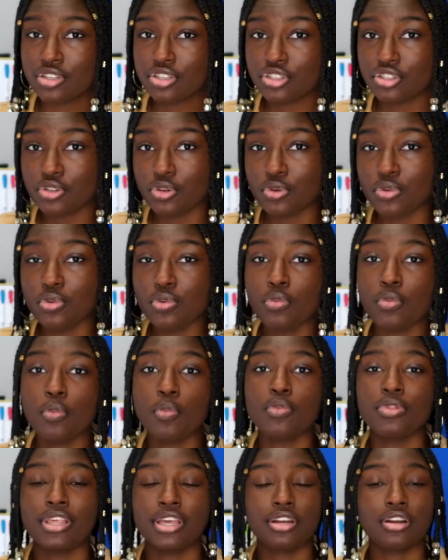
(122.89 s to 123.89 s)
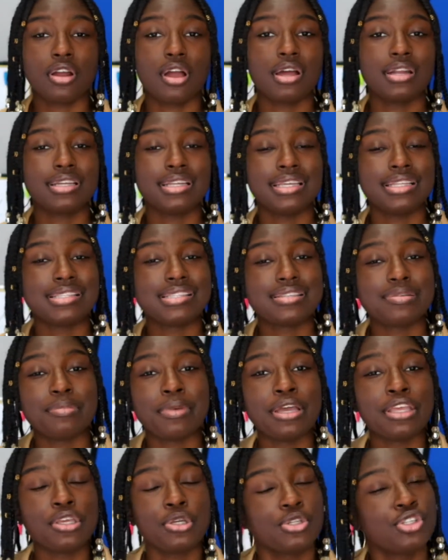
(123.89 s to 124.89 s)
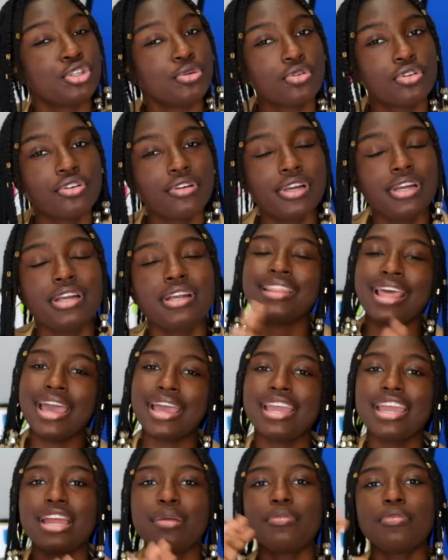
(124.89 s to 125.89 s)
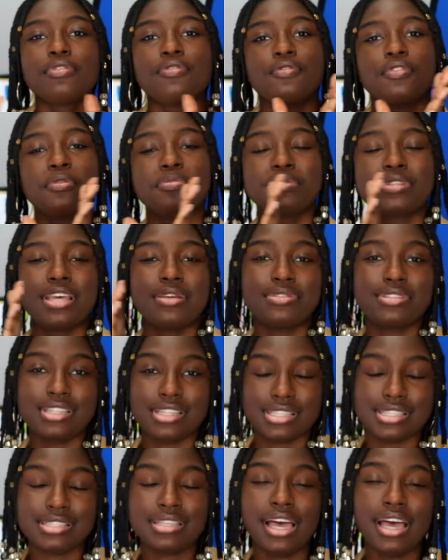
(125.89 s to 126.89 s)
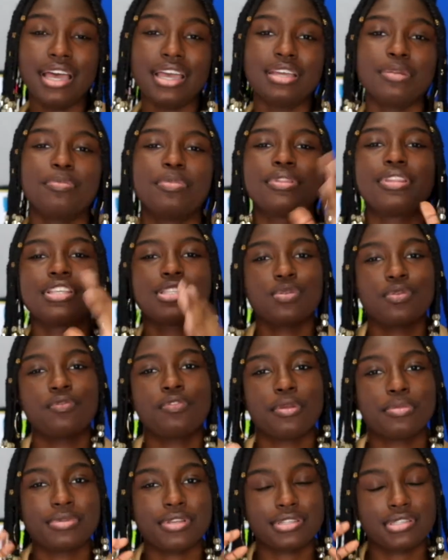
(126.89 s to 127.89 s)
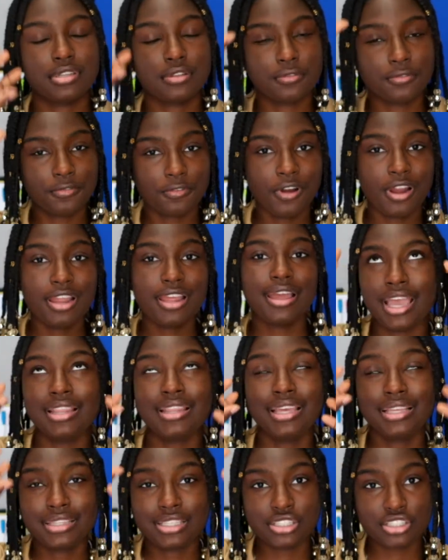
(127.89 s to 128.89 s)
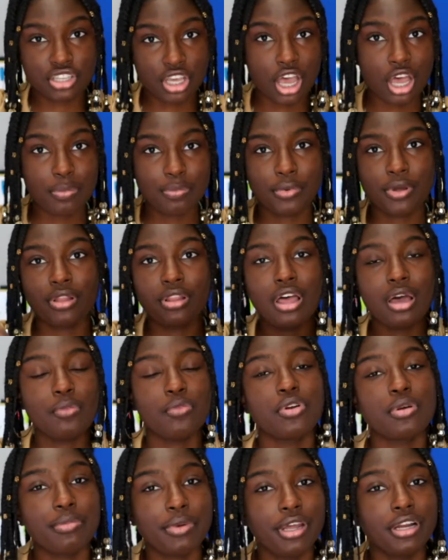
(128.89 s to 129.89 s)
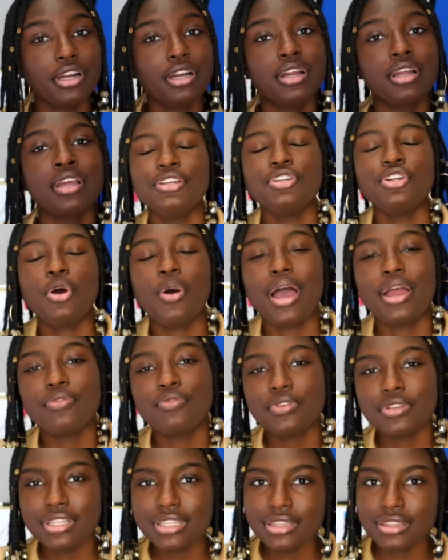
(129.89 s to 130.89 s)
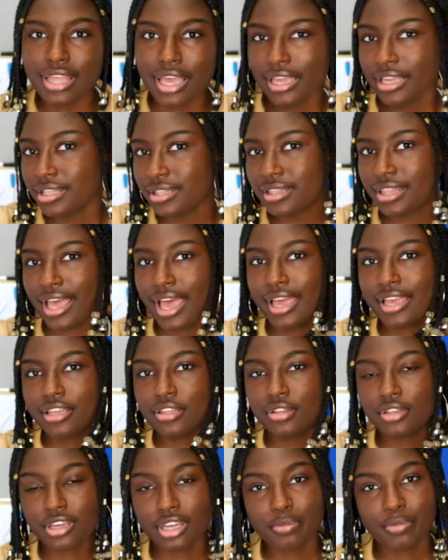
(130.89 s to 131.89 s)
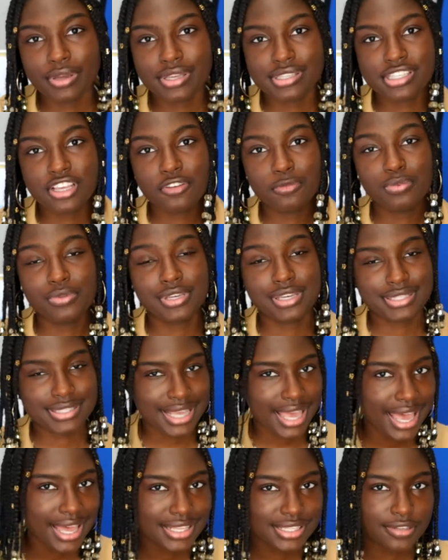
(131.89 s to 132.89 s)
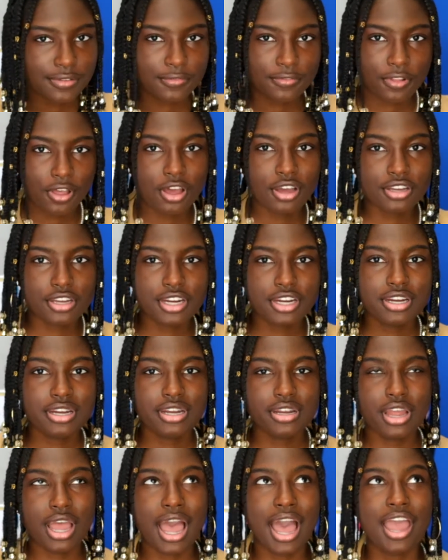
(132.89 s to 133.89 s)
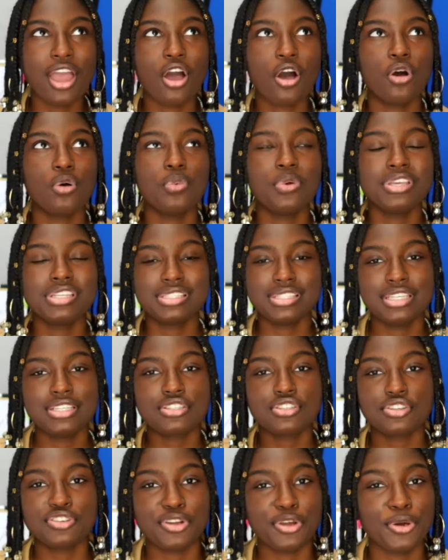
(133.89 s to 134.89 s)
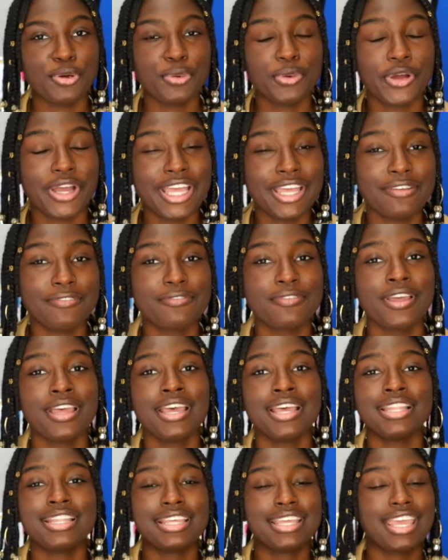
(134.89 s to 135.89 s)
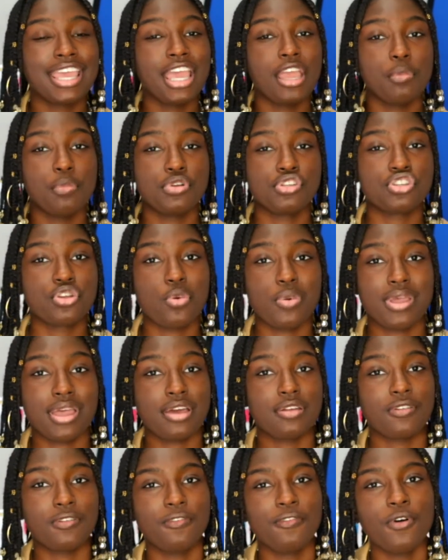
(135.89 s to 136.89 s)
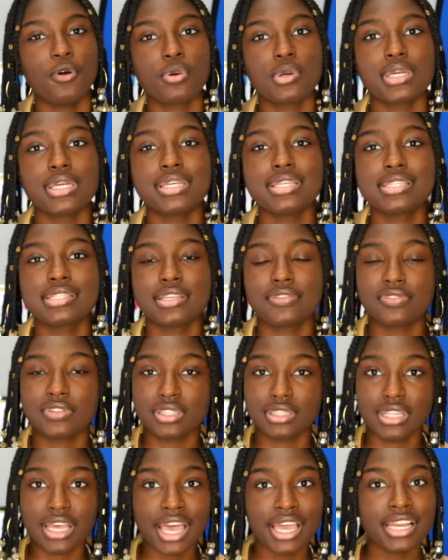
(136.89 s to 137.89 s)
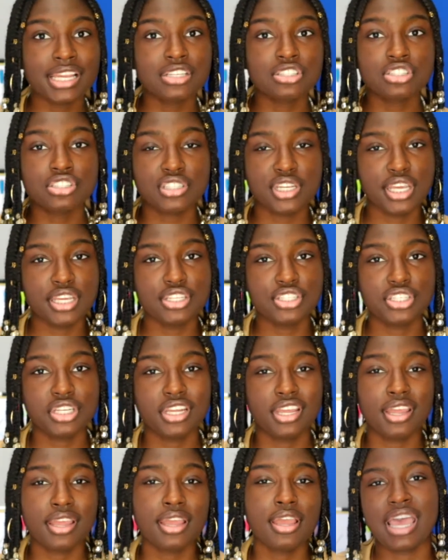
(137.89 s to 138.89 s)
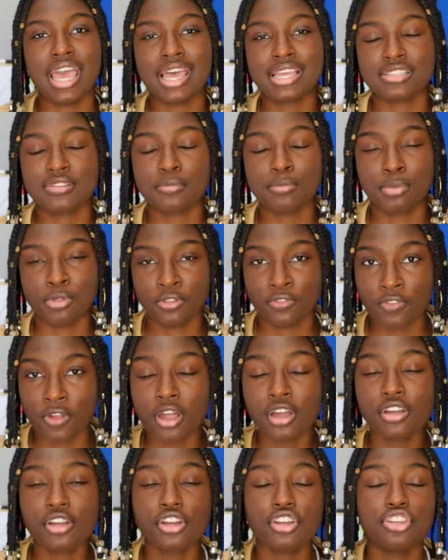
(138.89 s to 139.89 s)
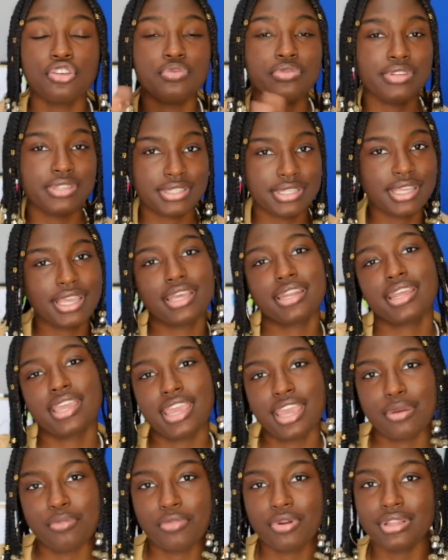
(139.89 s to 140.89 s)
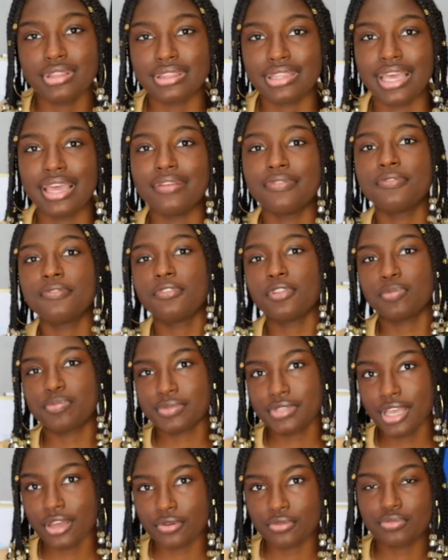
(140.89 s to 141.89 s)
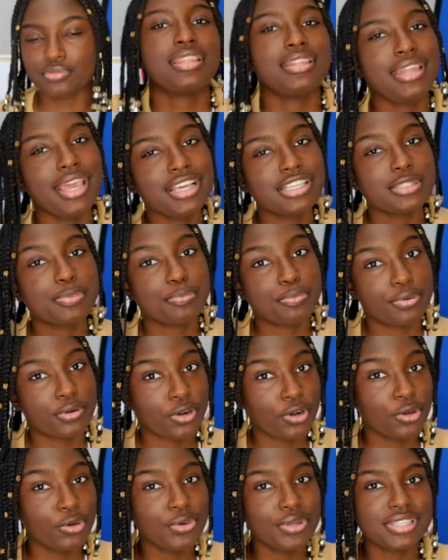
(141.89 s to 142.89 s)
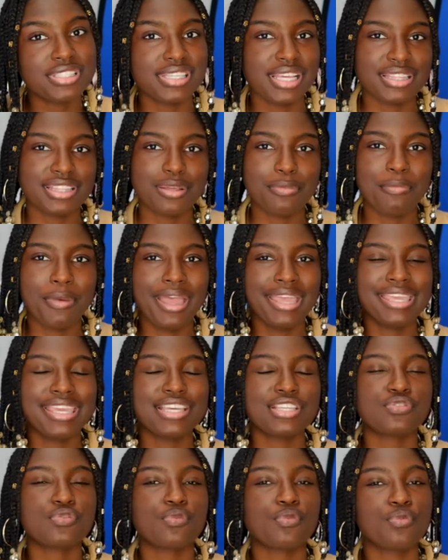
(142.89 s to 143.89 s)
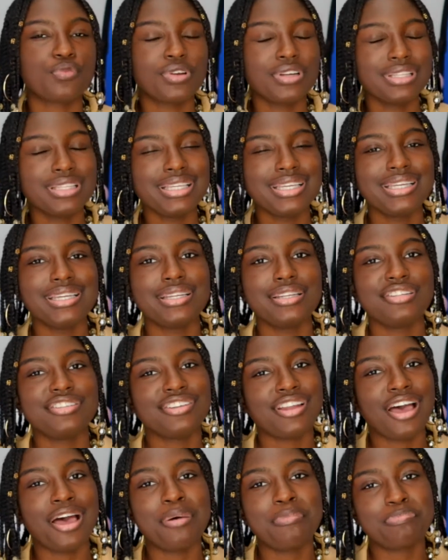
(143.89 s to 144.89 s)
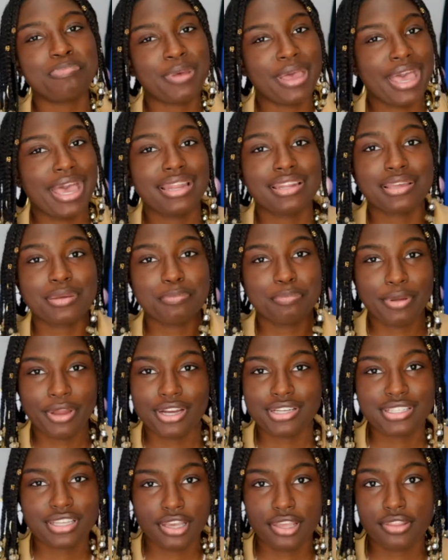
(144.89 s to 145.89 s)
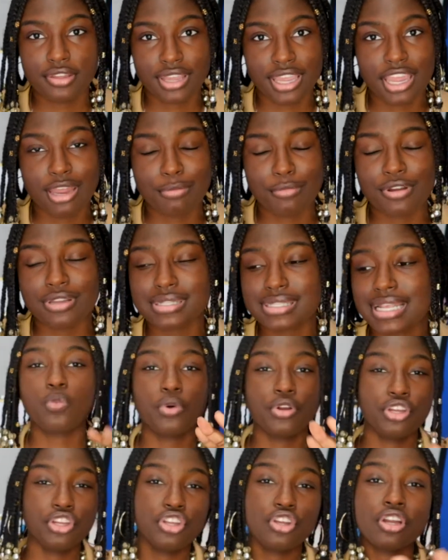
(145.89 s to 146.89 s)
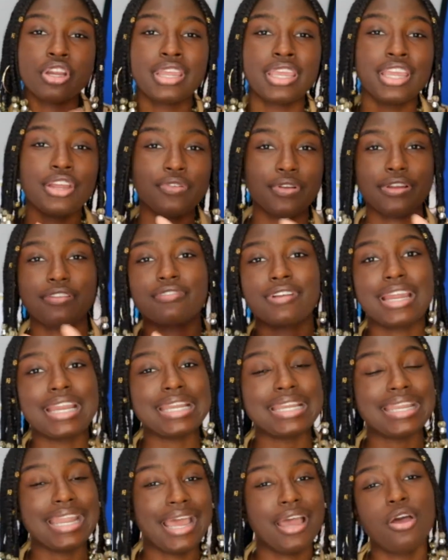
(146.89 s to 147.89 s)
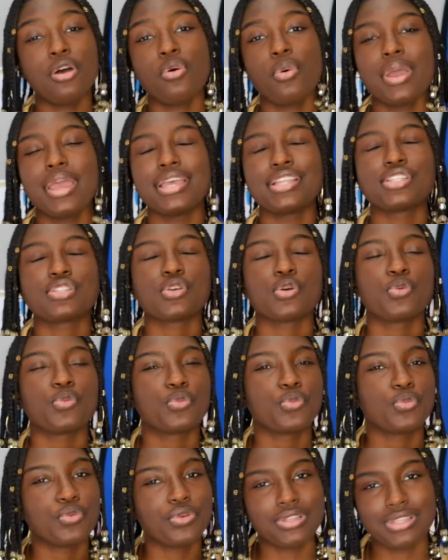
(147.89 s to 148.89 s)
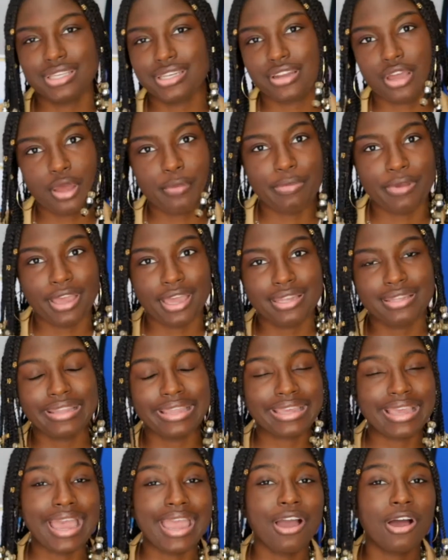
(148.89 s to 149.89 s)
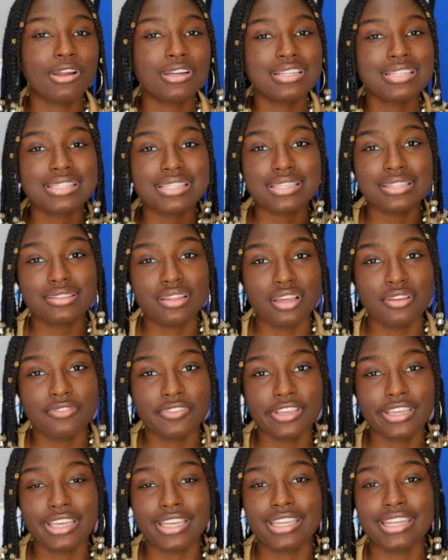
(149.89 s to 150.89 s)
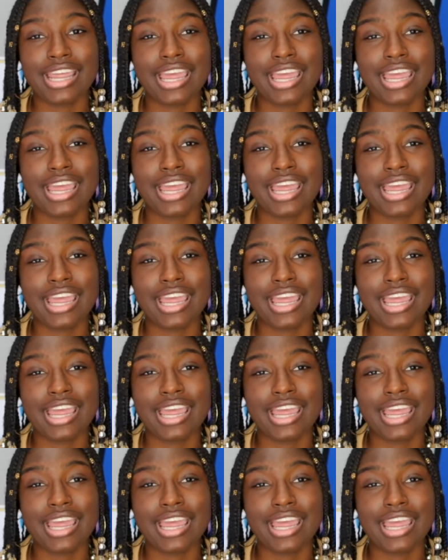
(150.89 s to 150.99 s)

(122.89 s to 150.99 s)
soon later on into my YouTube career, that camera flips out to the side, but this one flips out to the front. I like the top a lot more better. You know, I really like that I can look at myself because as a vlogger, I always need to know if the camera's going out of focus, if the lighting's changing. As a vlogger, you need to get a camera that flips out. The next pro is that the mic is really not bad compared to other cameras. What you're hearing right now, it's really not bad. Like, I honestly love it, and